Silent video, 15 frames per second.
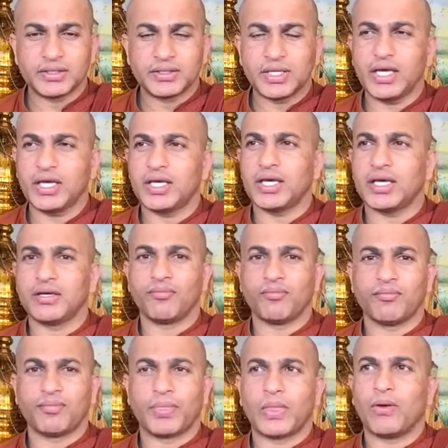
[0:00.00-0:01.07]
thinking
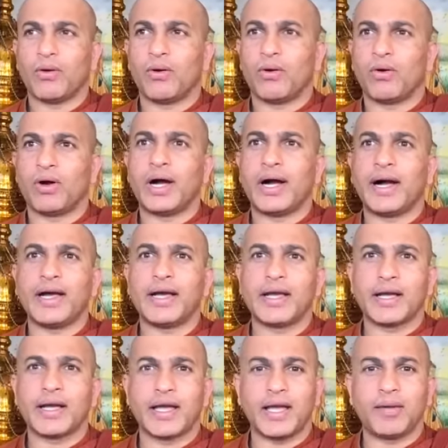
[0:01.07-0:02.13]
oh i
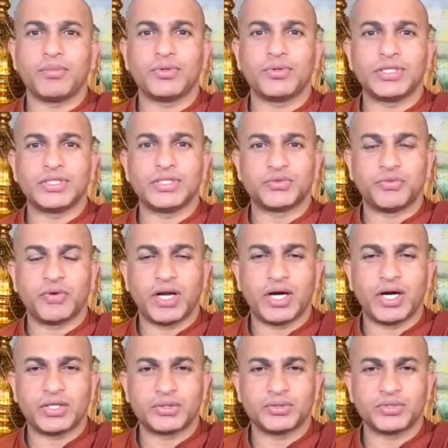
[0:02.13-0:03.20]
came to this
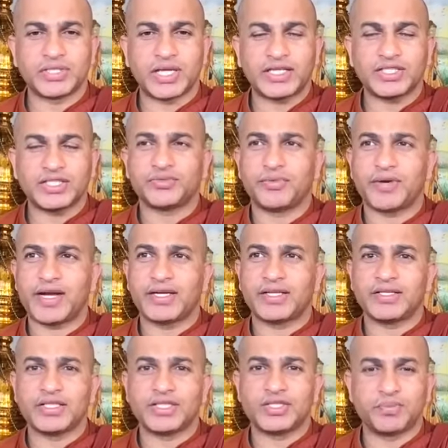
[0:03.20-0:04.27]
world to satisfy
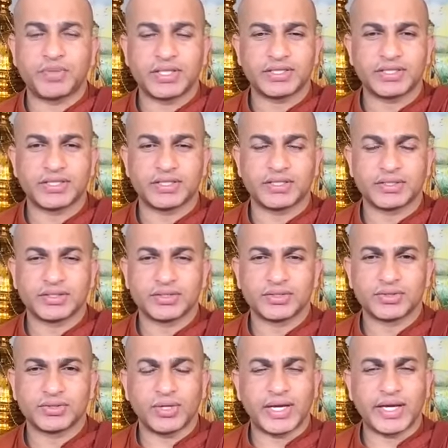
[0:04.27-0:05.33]
this person
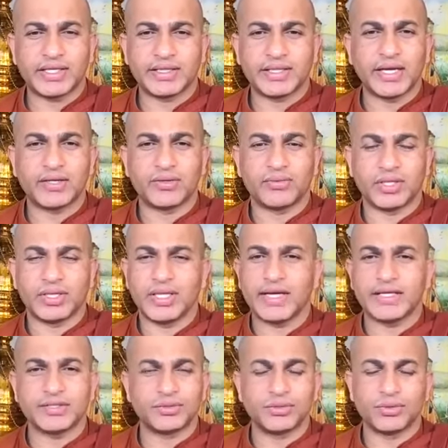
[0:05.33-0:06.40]
so like that way there
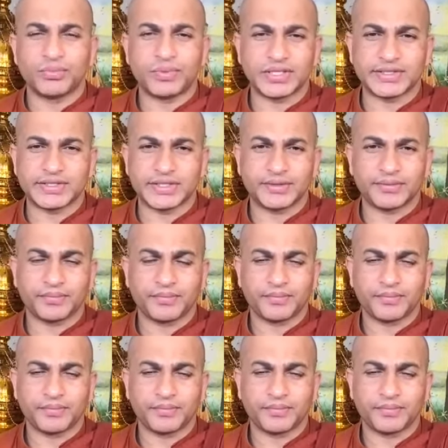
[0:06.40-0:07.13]
is no person